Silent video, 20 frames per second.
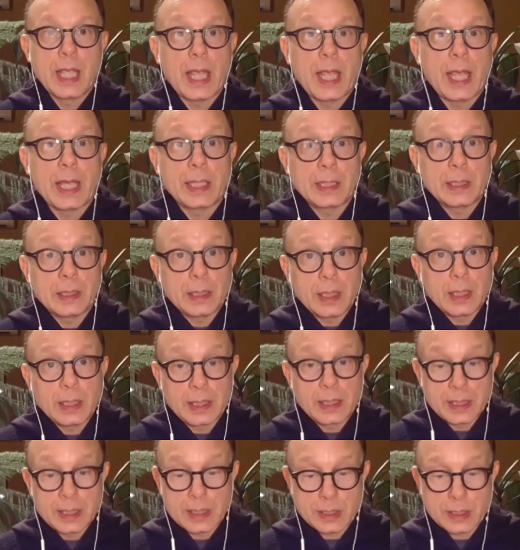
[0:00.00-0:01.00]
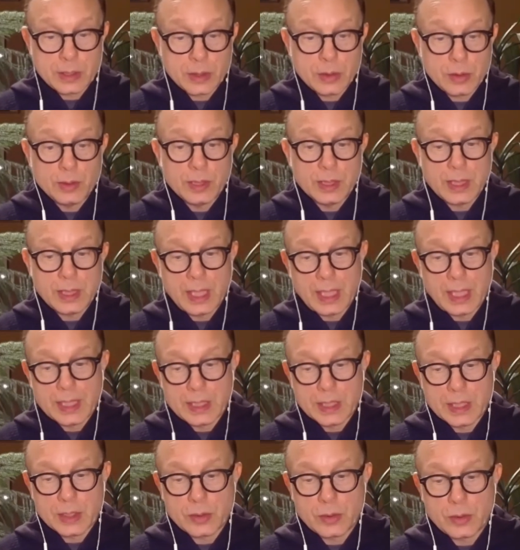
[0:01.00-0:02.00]
And this sutta that I
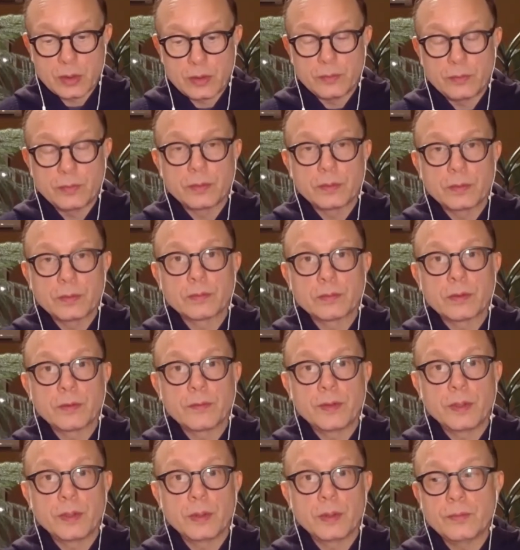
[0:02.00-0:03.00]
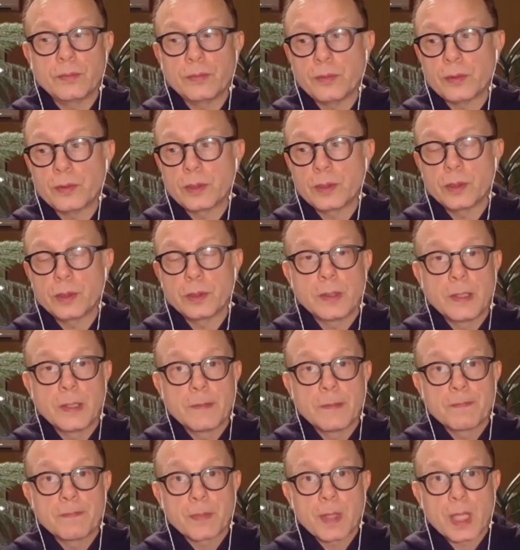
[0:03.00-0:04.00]
just sort of reviewed for you,
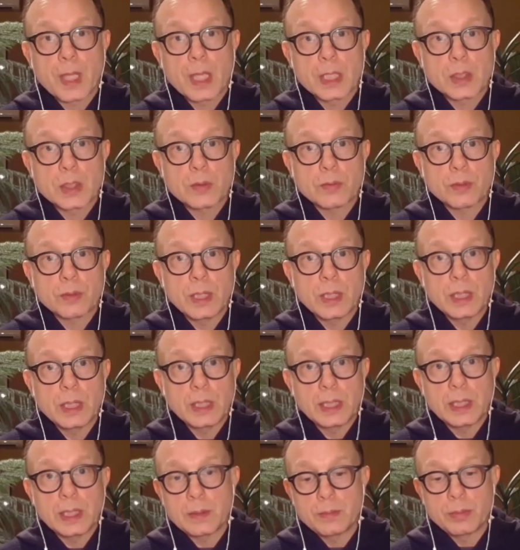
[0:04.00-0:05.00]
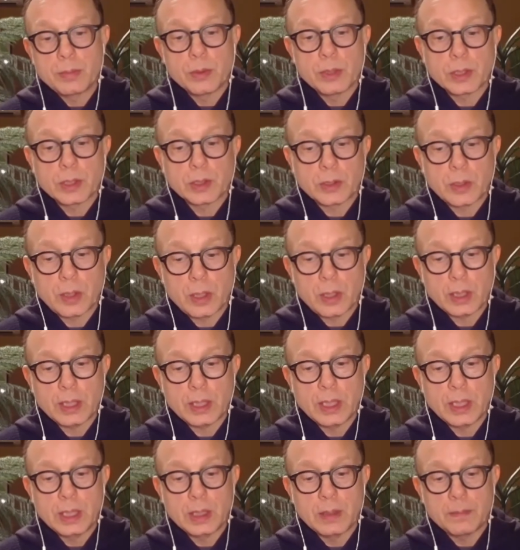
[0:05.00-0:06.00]
it's really the Buddha
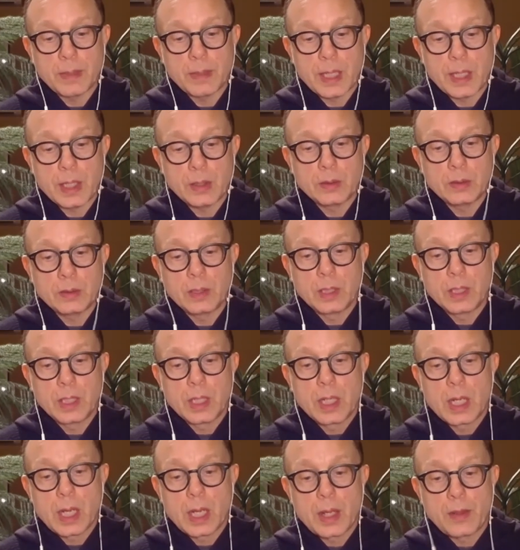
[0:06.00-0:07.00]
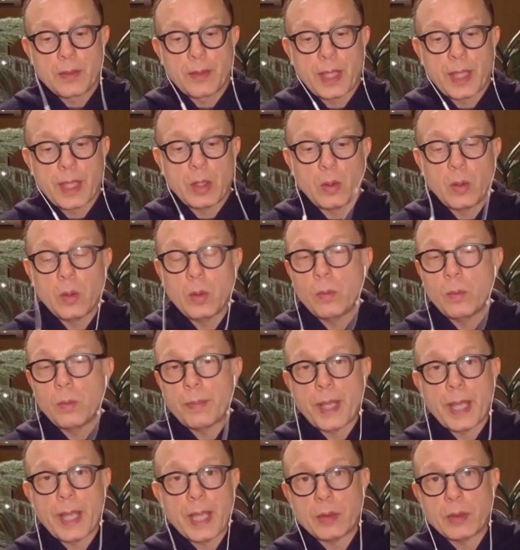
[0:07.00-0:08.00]
talking about that whole
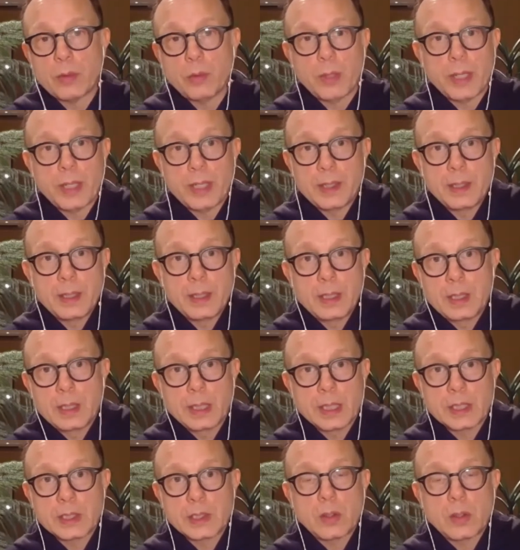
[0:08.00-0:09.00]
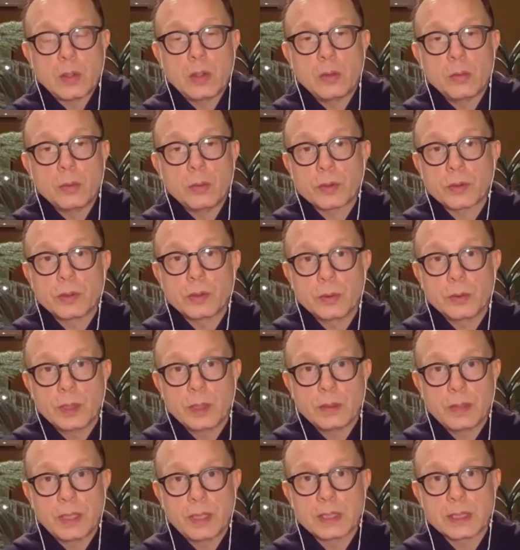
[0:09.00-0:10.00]
pathway. That's all we're
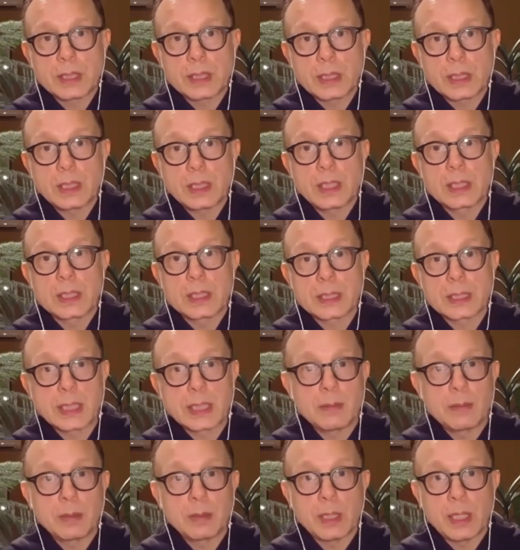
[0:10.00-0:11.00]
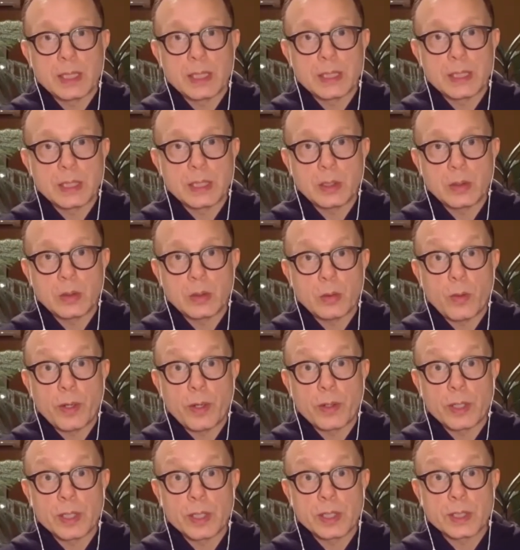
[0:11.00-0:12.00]
doing, basically, is stabilizing our
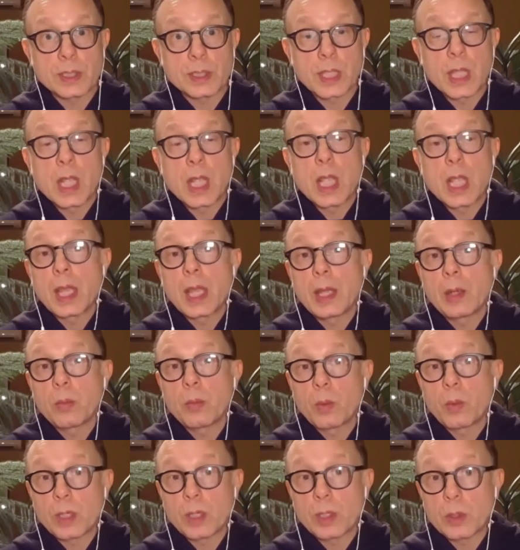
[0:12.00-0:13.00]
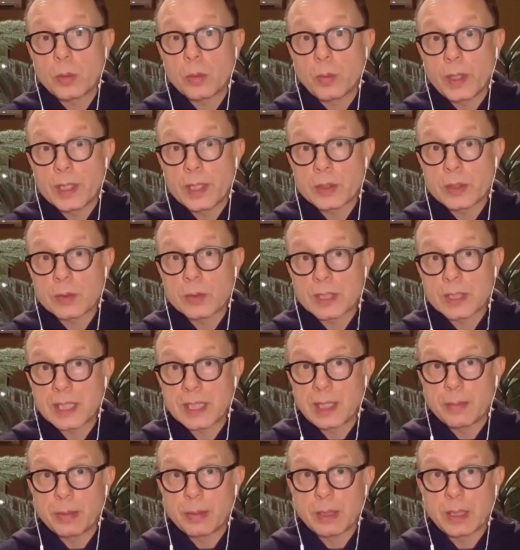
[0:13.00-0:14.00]
awareness And one of the ways we
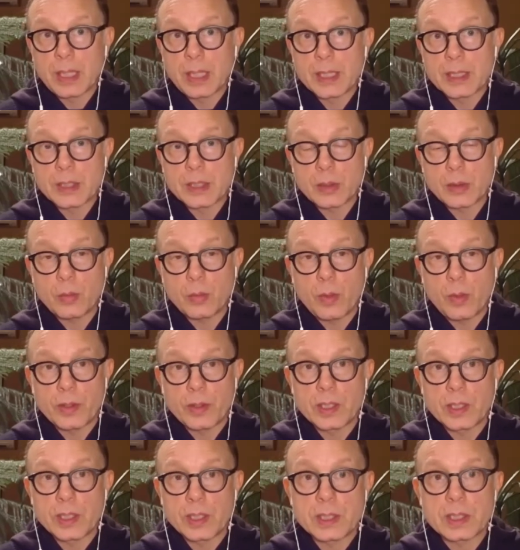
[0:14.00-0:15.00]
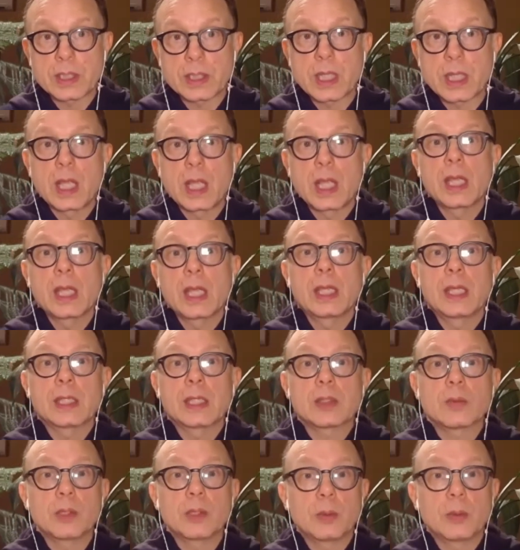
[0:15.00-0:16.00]
stabilize our awareness
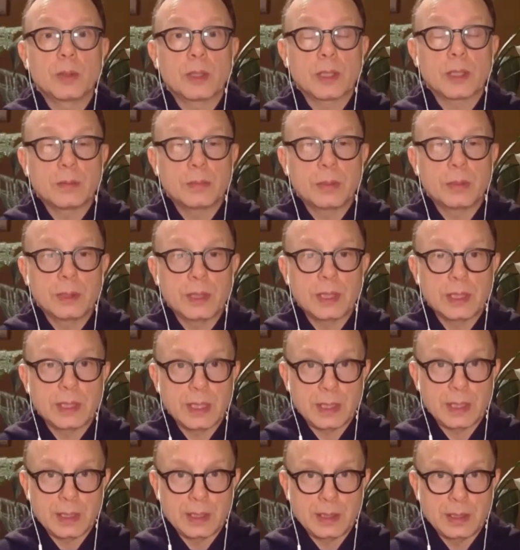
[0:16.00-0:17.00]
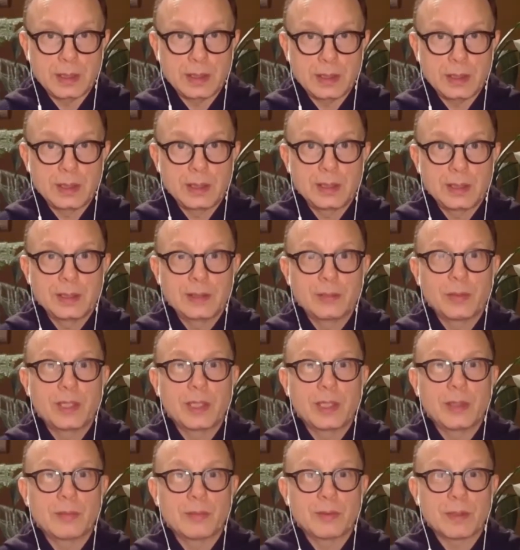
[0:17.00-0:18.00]
is we do what the Buddha did when
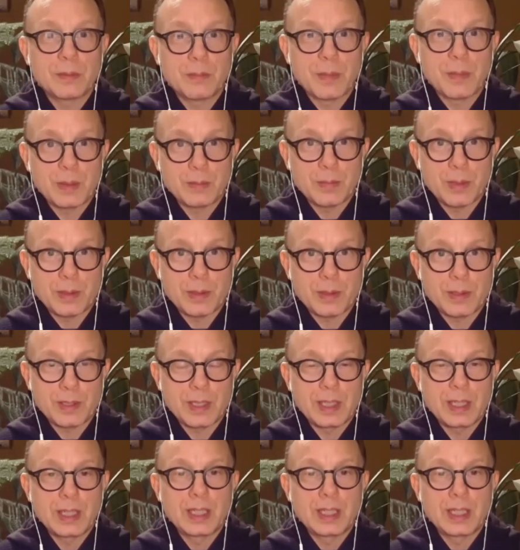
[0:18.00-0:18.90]
he remembered